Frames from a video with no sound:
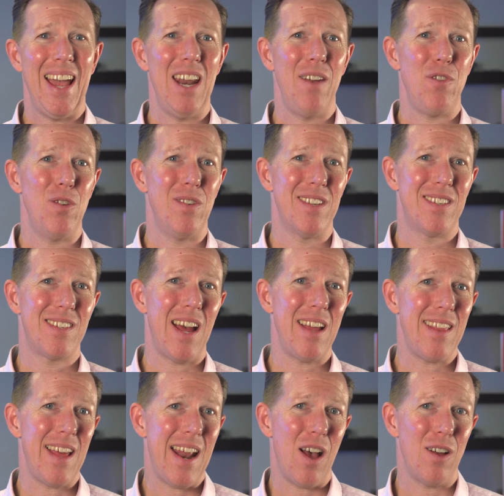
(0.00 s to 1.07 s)
And if you
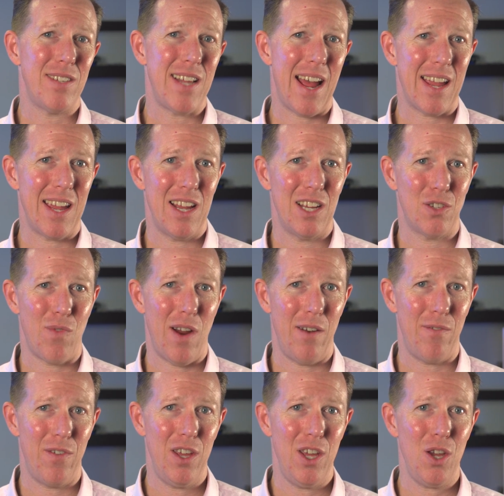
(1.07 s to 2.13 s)
decide that house hacking is
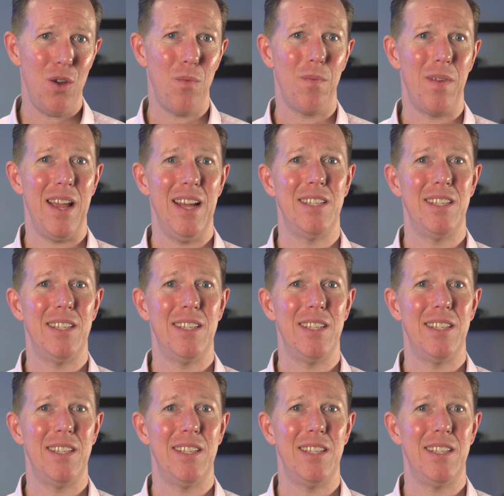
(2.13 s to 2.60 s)
right for you,